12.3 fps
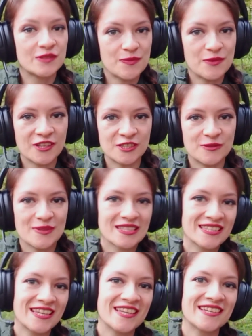typical
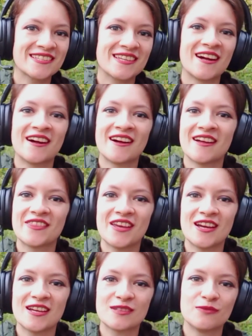mistake
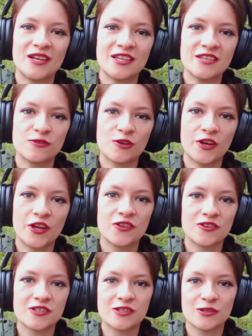that many
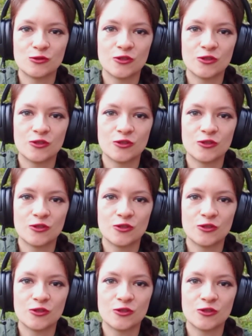foreigners who